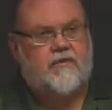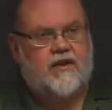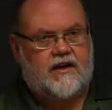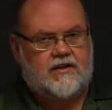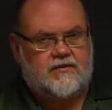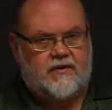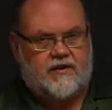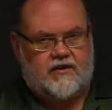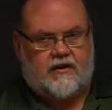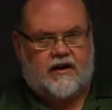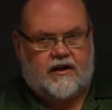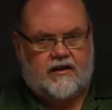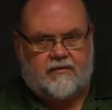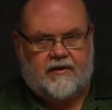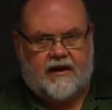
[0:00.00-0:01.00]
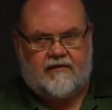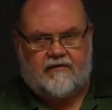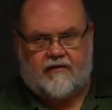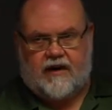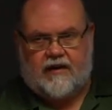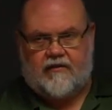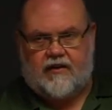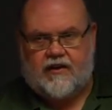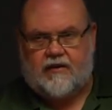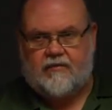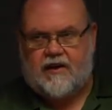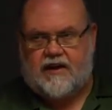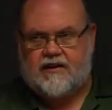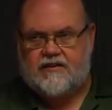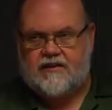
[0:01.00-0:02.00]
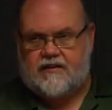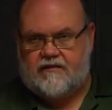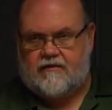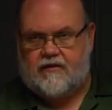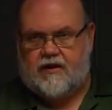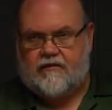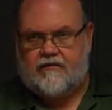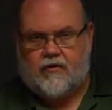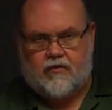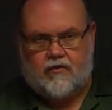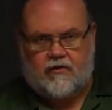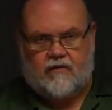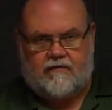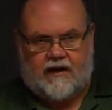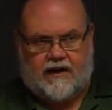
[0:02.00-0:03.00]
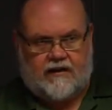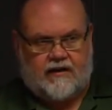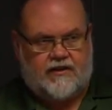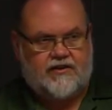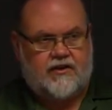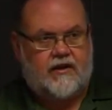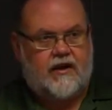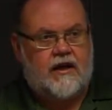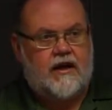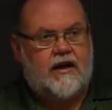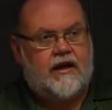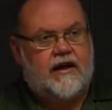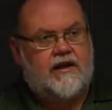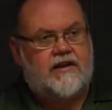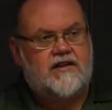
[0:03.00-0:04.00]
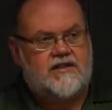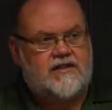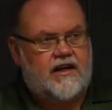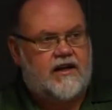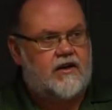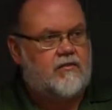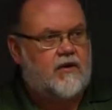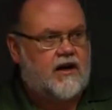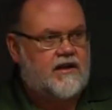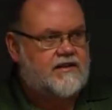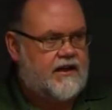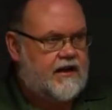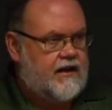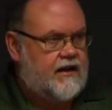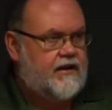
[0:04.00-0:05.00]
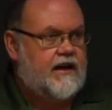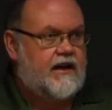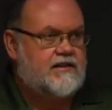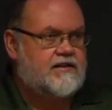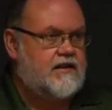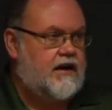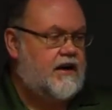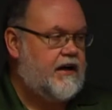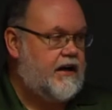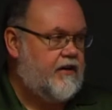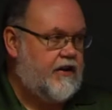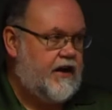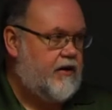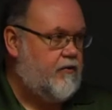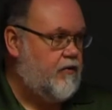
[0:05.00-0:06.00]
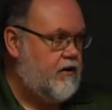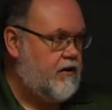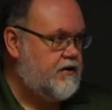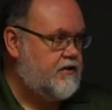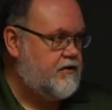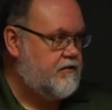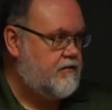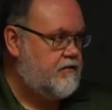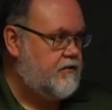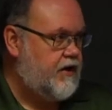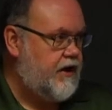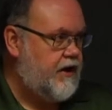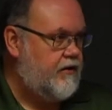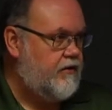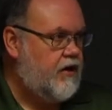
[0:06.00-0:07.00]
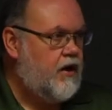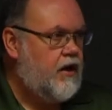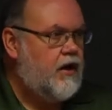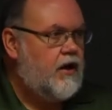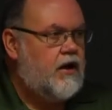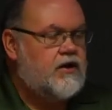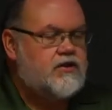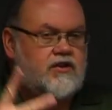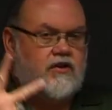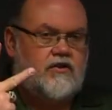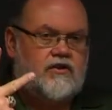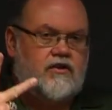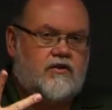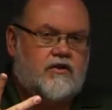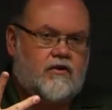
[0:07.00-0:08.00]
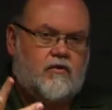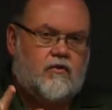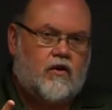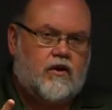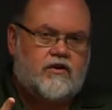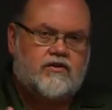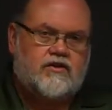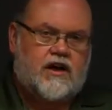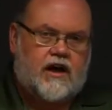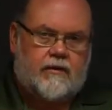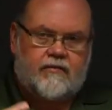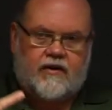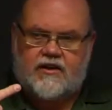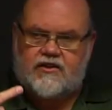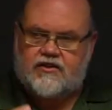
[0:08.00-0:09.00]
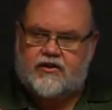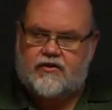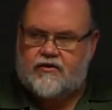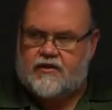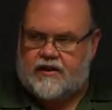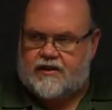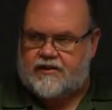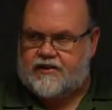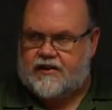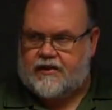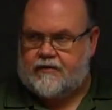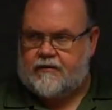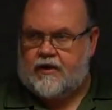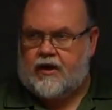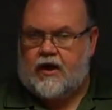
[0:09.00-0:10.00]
things, but they're not going to pay for everything because of the rule violation. In the state of Montana, that's not how that works, okay? So the workers' comp does two things here.